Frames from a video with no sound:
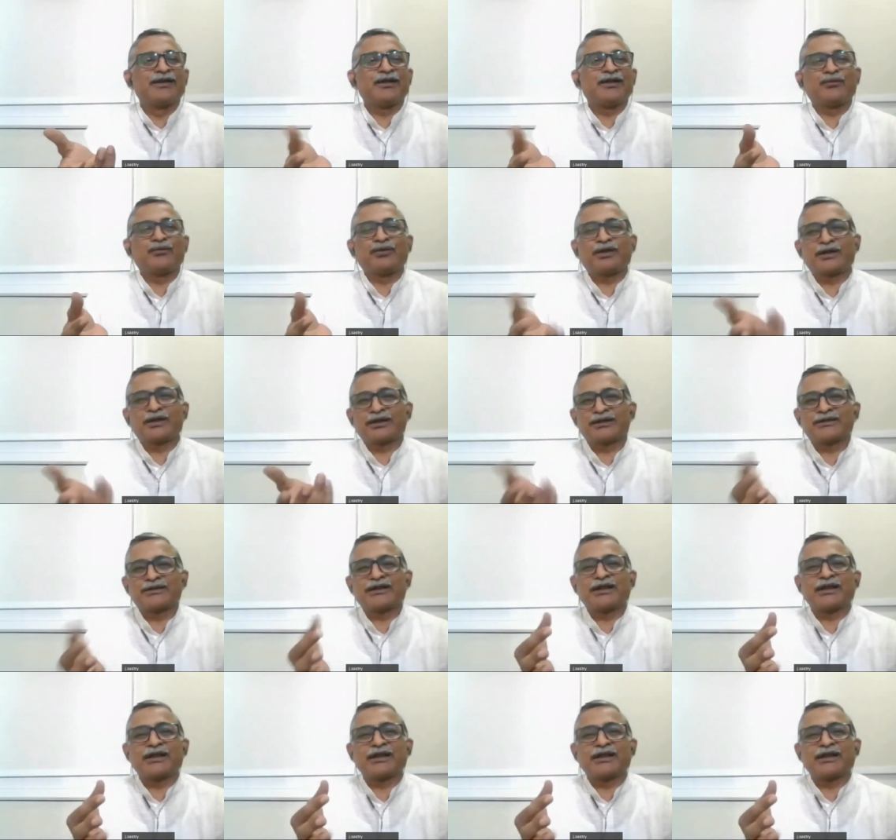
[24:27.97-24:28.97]
And what
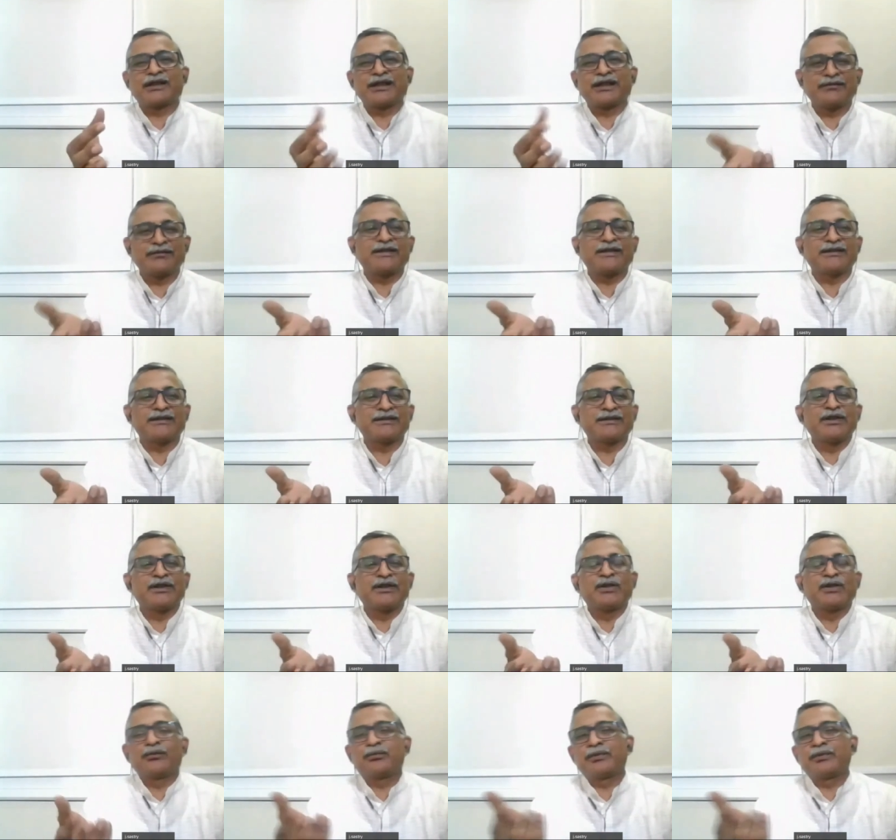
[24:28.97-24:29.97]
else? Likewise,
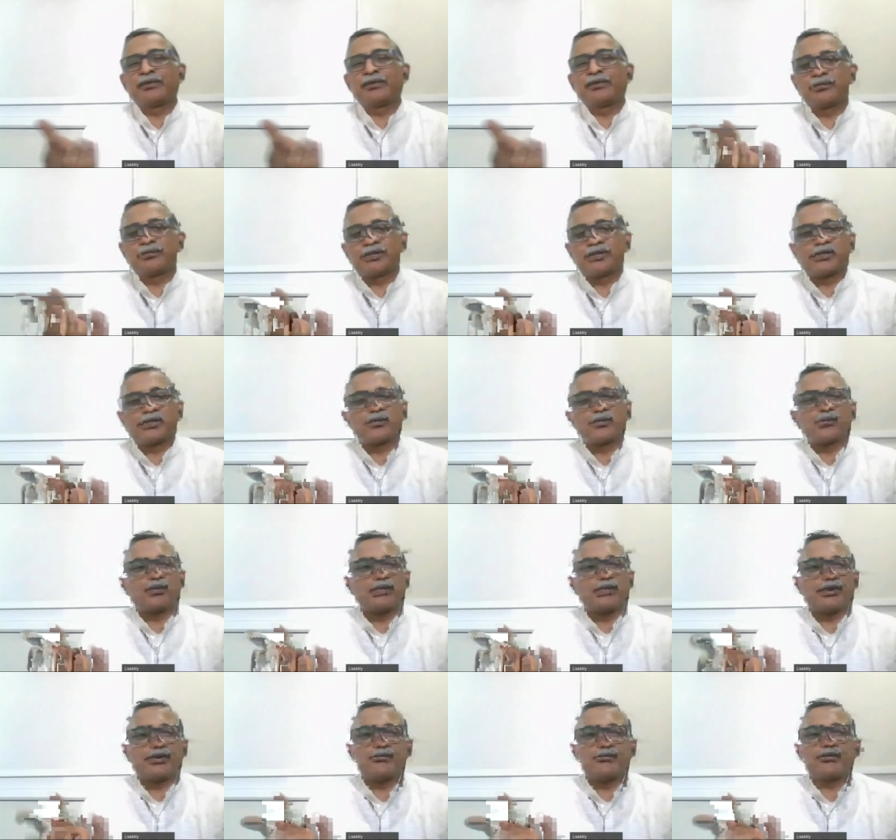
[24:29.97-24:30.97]
people are there
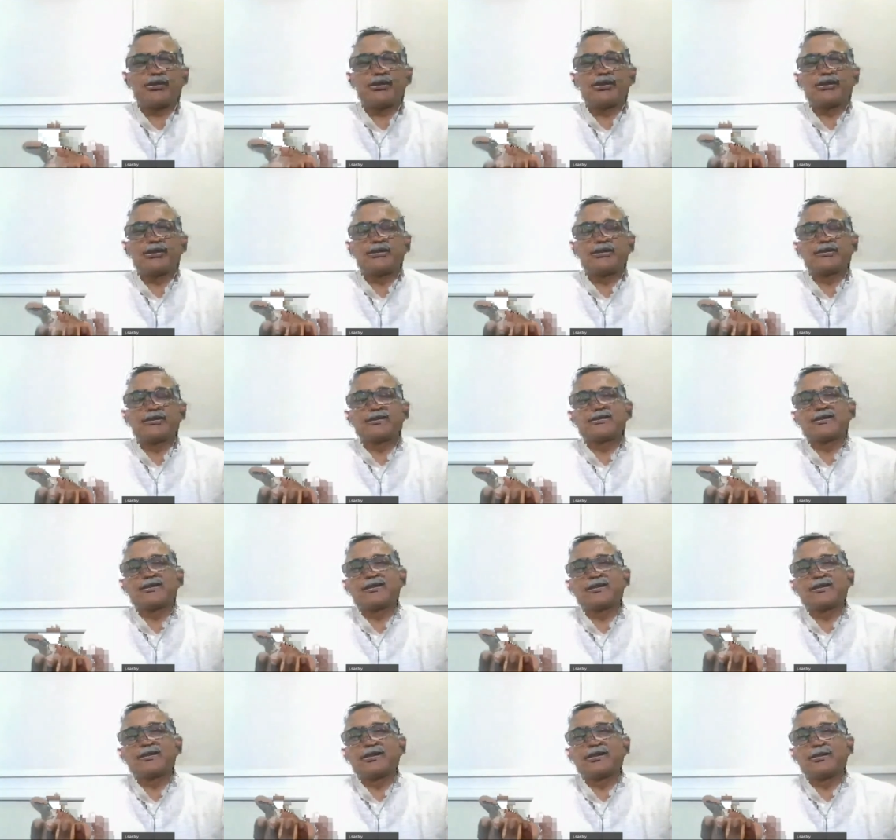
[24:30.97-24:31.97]
21 years,
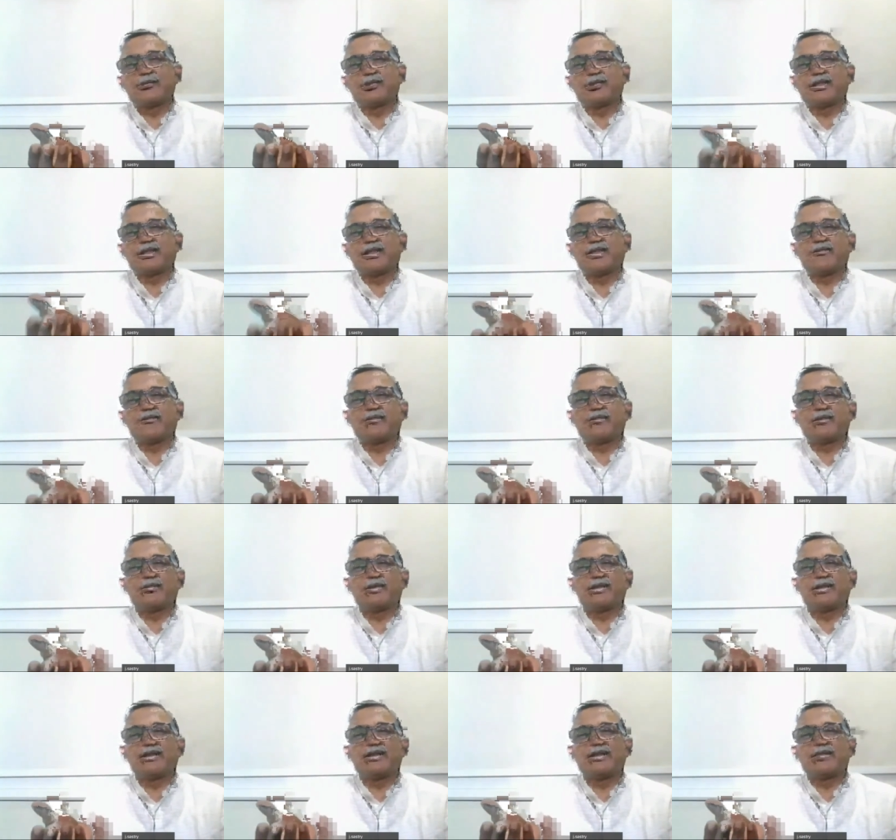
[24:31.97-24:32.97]
about
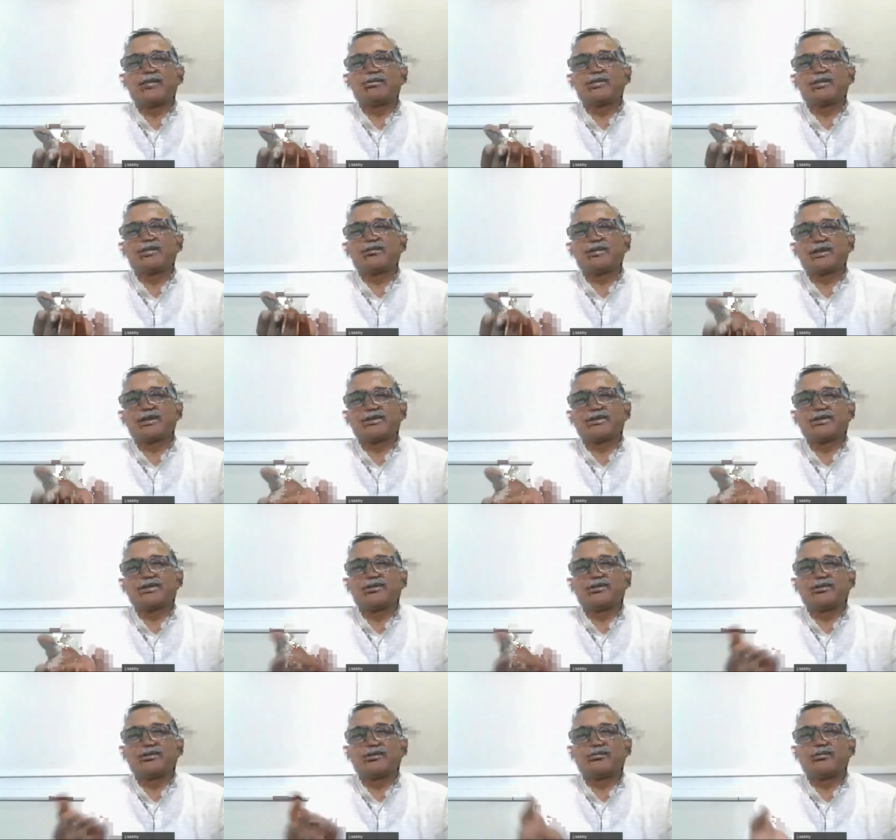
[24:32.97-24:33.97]
35 milligrams of
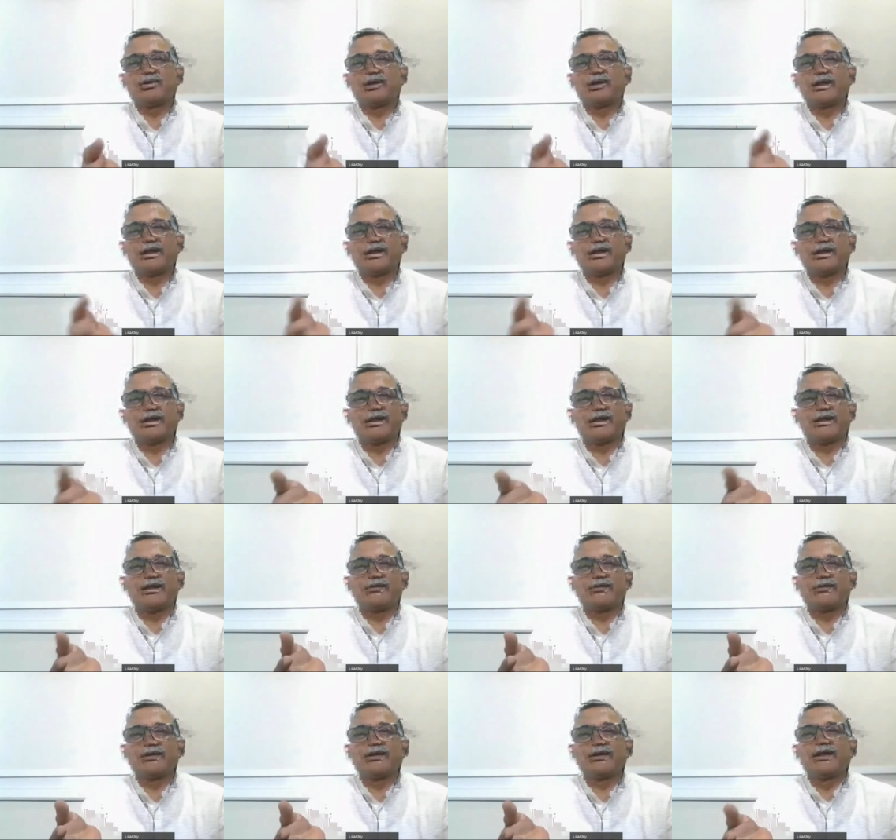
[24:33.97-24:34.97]
Rasindor morning and
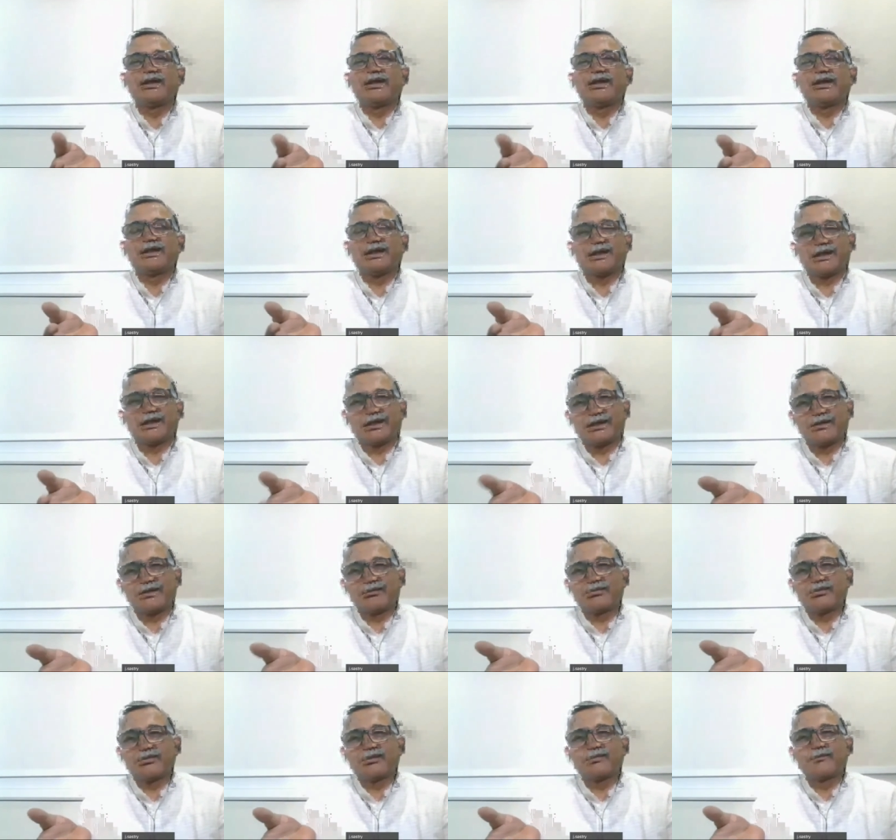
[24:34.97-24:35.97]
evening, they're
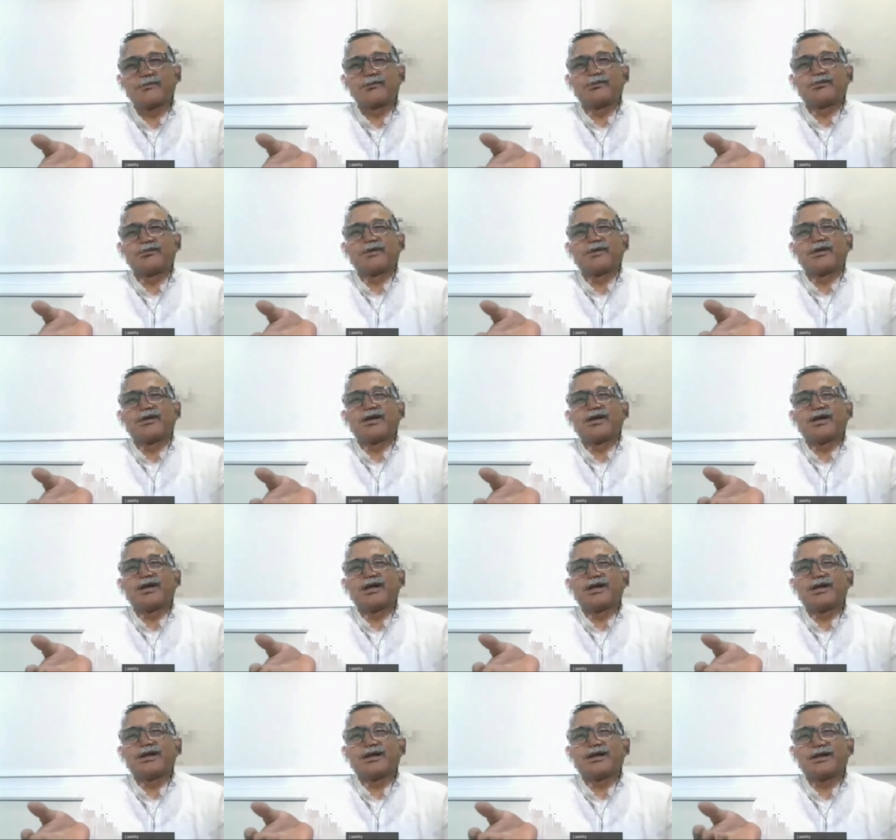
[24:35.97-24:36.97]
live.
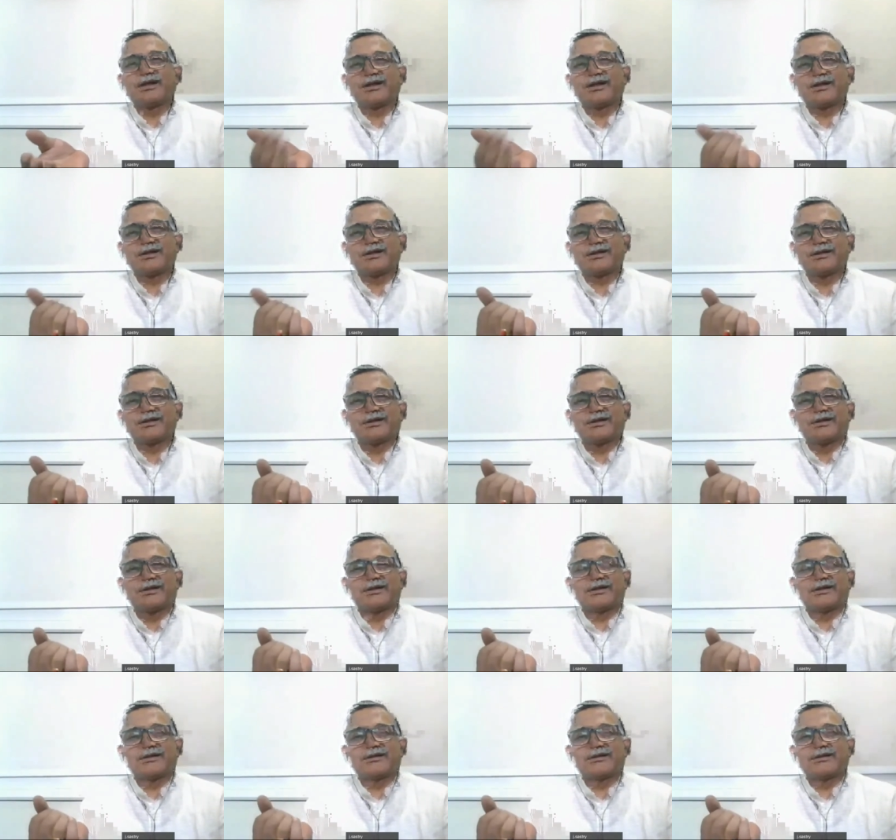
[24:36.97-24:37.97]
And uh,
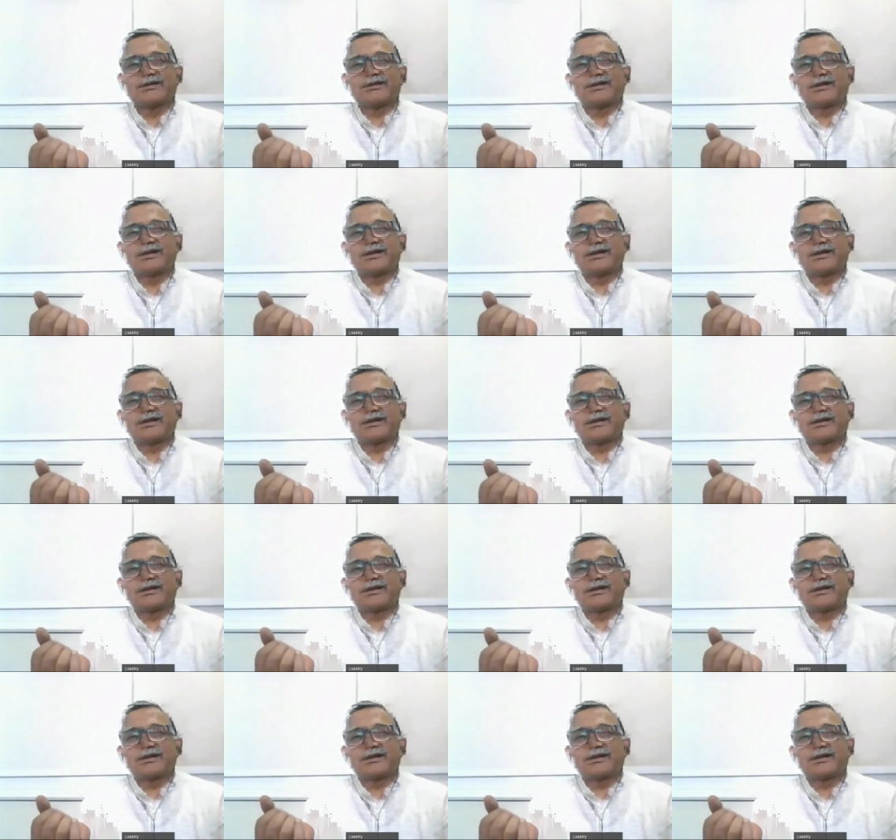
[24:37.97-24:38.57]
the